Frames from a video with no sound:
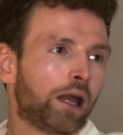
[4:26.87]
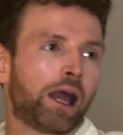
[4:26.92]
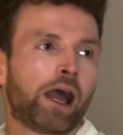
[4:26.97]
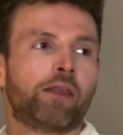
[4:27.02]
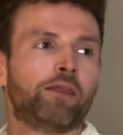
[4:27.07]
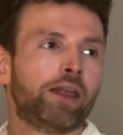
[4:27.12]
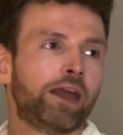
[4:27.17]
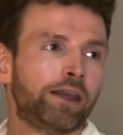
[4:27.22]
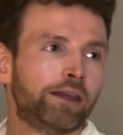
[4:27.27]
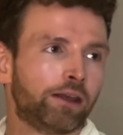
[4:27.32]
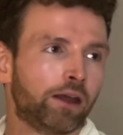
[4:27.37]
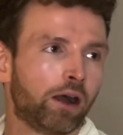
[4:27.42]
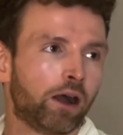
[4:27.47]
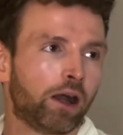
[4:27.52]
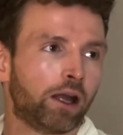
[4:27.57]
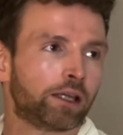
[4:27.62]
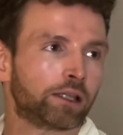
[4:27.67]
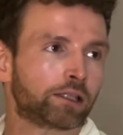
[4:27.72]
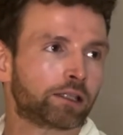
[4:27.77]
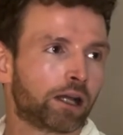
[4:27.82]
And then
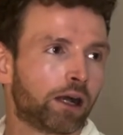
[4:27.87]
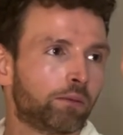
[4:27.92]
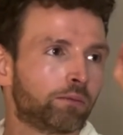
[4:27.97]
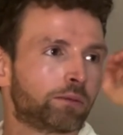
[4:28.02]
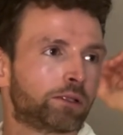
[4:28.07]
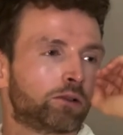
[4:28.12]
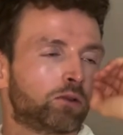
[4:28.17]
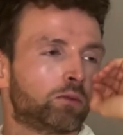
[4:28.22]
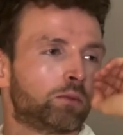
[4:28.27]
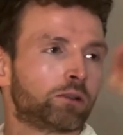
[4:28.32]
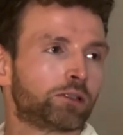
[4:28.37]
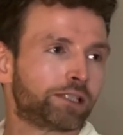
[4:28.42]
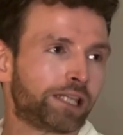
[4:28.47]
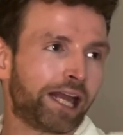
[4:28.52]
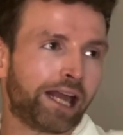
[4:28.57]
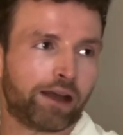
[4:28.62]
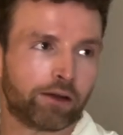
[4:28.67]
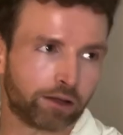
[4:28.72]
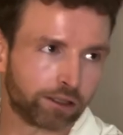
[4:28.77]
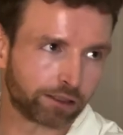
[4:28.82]
it comes almost
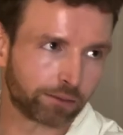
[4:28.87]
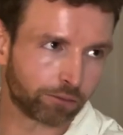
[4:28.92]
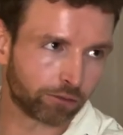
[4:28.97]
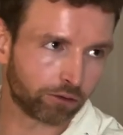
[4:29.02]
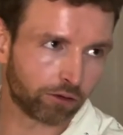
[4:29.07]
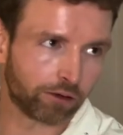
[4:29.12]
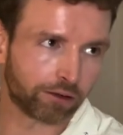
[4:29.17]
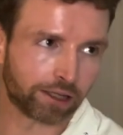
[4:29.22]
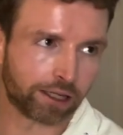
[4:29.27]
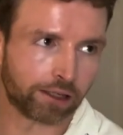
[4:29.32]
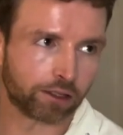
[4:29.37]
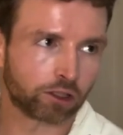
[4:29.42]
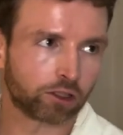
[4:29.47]
down as I'm throwing it.